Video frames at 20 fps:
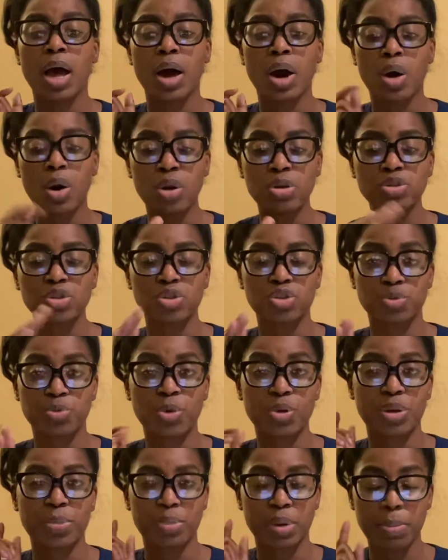Also
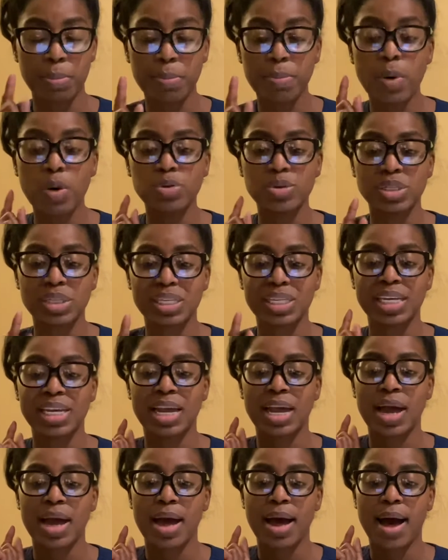smoking, but mostly
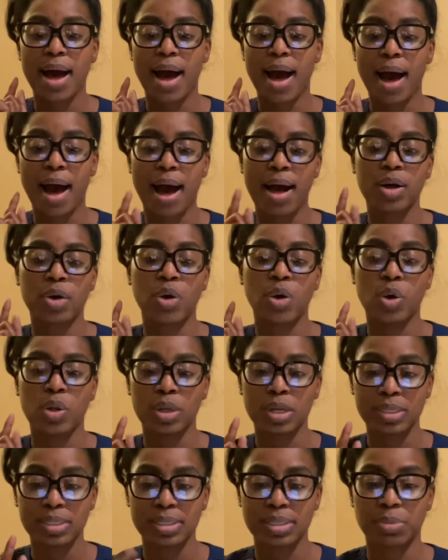alcohol
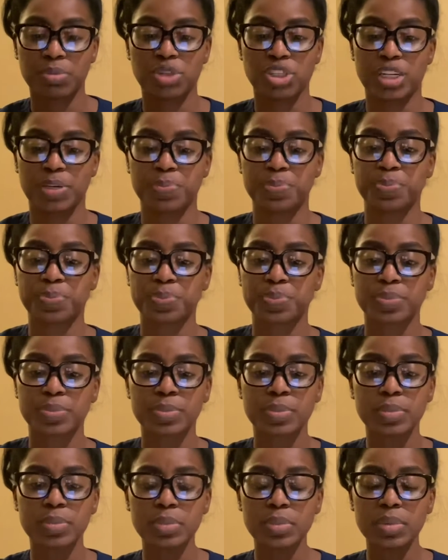consumption.
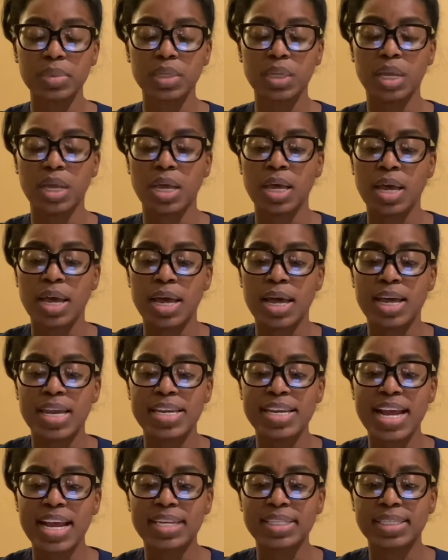
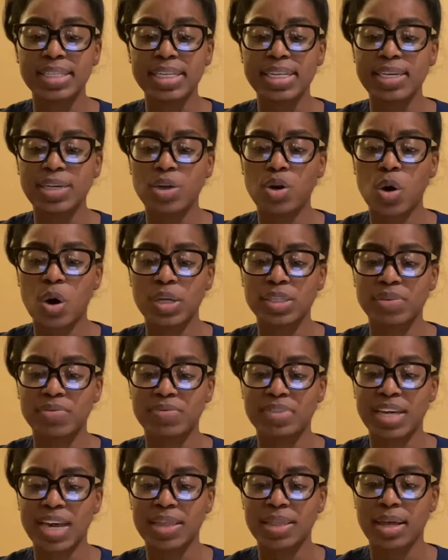Next leading cause of
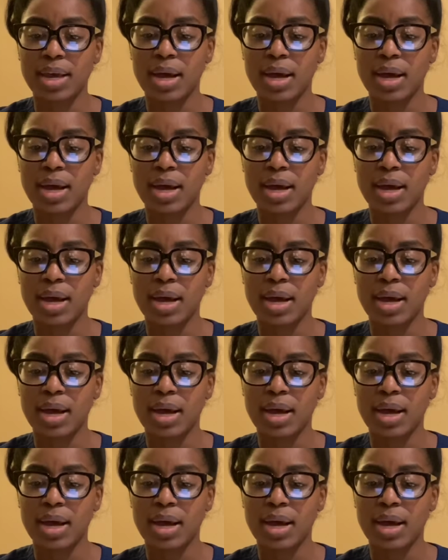death.